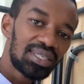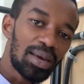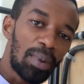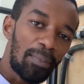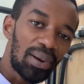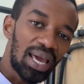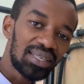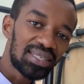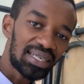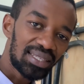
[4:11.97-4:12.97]
The same
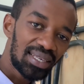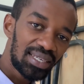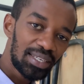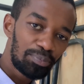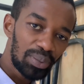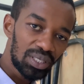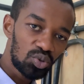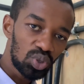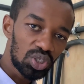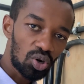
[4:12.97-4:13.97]
applies at the D P
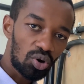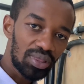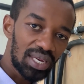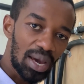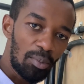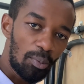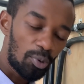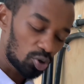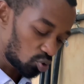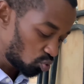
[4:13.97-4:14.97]
switch or the double
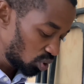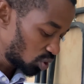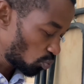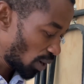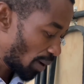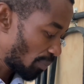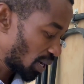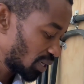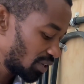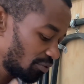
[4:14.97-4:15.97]
pole switch,
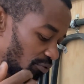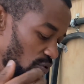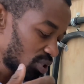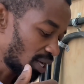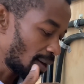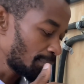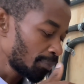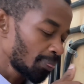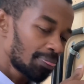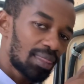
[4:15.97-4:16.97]
whereby in future
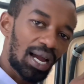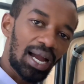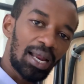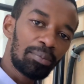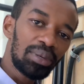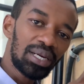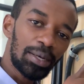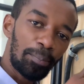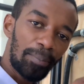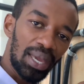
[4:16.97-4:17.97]
there can be
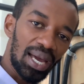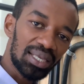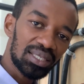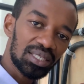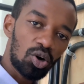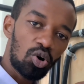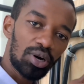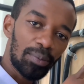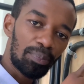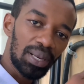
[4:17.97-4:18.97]
repairs
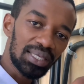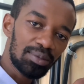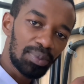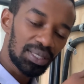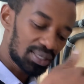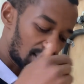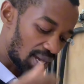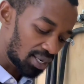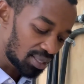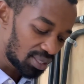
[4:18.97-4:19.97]
or replacements,
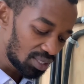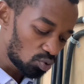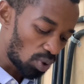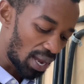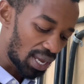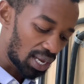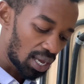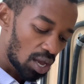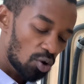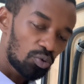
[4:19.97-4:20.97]
and this
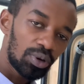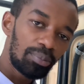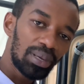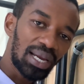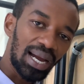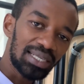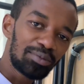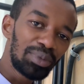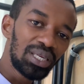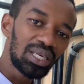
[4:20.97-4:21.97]
wire will be
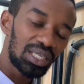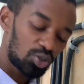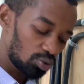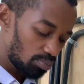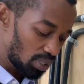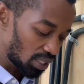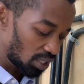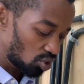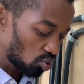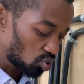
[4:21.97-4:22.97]
cut, meaning it will be
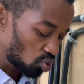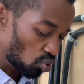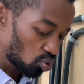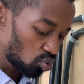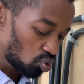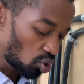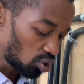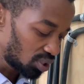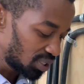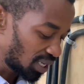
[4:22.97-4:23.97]
reduced. So you
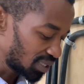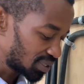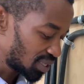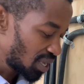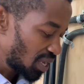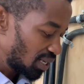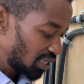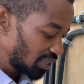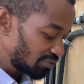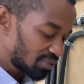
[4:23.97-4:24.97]
don't just
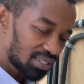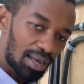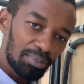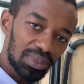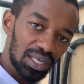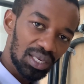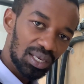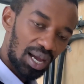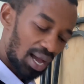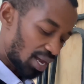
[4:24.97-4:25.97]
leave
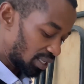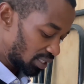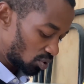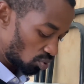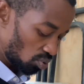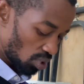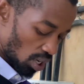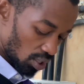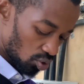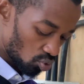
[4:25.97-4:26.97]
something a little,
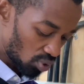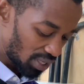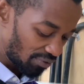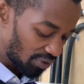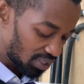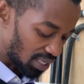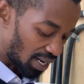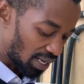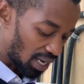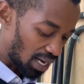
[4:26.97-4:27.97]
you give it
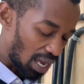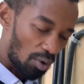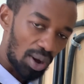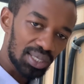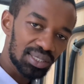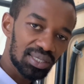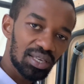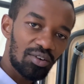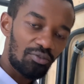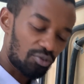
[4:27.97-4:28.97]
an allowance
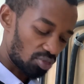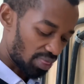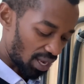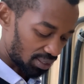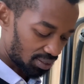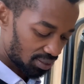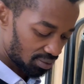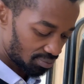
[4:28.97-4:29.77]
for that.